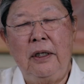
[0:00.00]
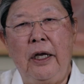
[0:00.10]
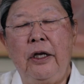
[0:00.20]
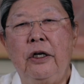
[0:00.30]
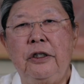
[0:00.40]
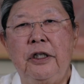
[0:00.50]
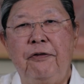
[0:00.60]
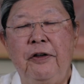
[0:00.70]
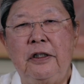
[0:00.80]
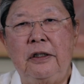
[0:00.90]
You know,
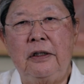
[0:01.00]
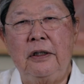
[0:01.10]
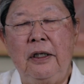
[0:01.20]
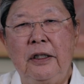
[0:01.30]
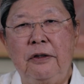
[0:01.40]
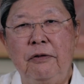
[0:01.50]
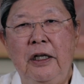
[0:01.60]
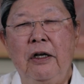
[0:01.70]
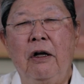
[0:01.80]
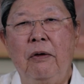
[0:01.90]
Jeff, it's
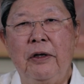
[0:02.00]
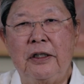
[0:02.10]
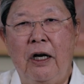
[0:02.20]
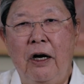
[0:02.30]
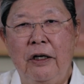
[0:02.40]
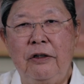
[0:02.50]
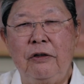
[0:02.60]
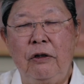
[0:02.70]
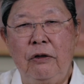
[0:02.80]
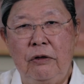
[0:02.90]
really always hard
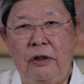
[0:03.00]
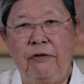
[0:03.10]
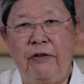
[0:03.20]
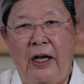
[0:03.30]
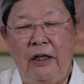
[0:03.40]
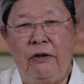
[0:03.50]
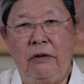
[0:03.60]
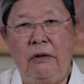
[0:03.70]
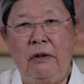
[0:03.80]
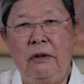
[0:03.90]
to lose a
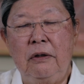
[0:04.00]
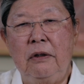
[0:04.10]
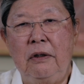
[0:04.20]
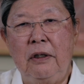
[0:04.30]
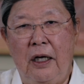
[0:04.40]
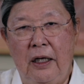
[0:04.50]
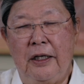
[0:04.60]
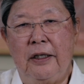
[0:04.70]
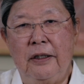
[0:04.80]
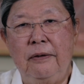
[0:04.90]
valued
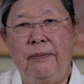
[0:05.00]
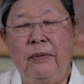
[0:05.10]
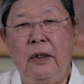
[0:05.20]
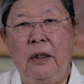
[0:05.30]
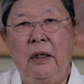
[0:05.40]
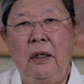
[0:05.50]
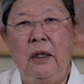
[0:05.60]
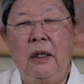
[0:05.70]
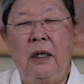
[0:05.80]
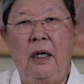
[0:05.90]
colleague.
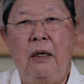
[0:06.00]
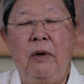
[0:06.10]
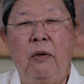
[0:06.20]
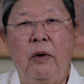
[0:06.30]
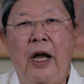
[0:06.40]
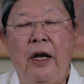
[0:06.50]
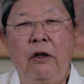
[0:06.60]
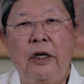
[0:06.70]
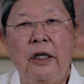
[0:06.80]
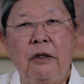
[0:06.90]
But when I
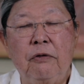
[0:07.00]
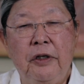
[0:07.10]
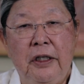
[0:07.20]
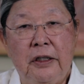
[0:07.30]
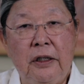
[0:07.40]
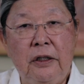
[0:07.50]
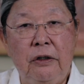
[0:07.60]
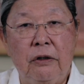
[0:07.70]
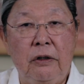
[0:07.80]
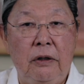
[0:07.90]
look at the reasons
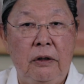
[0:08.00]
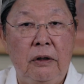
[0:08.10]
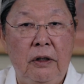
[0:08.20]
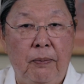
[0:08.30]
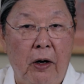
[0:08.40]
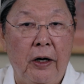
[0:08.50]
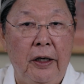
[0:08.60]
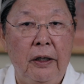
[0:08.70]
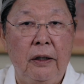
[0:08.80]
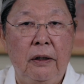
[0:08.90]
you're
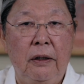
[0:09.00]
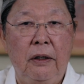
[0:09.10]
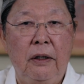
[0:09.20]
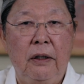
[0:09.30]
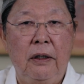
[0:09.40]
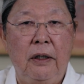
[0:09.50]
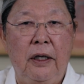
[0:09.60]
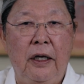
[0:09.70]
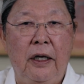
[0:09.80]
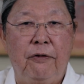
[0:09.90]
departing,
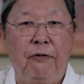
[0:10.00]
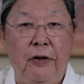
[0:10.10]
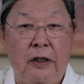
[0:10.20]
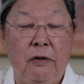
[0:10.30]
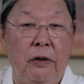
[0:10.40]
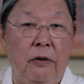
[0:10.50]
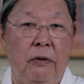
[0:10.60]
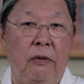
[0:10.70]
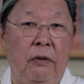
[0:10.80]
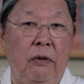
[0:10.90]
it fits with
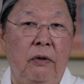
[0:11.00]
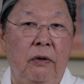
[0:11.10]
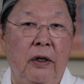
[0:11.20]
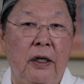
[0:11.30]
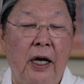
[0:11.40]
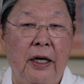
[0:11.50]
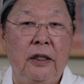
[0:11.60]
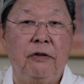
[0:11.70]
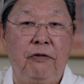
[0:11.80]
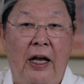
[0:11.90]
the
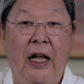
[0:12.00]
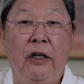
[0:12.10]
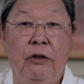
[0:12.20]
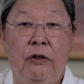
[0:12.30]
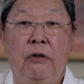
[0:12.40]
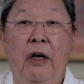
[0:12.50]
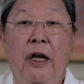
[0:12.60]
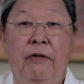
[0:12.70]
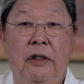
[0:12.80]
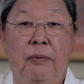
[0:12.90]
kinds of values you
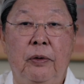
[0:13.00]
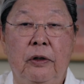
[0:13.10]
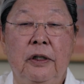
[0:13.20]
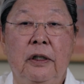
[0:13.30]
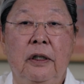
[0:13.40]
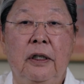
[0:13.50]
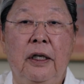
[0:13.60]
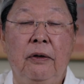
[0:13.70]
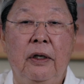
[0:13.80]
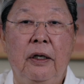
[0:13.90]
have as a person.
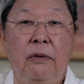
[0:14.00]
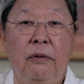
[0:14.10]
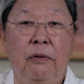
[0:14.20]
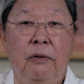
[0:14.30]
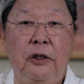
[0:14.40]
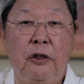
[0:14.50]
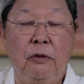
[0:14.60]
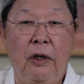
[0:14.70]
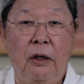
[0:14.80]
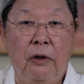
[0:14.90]
And I wish you
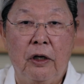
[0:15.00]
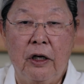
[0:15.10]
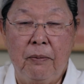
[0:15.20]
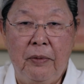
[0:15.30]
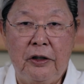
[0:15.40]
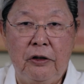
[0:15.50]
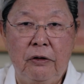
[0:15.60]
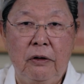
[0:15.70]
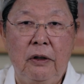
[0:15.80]
well. We're going to miss you.